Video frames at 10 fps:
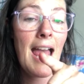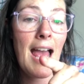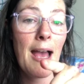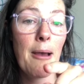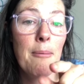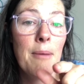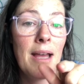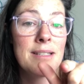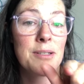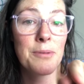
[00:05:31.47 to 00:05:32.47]
um,
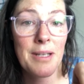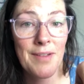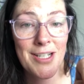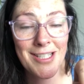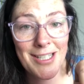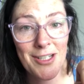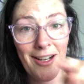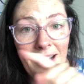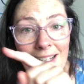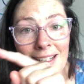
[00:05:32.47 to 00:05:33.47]
until we eventually
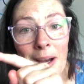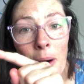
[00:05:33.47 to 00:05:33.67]
die,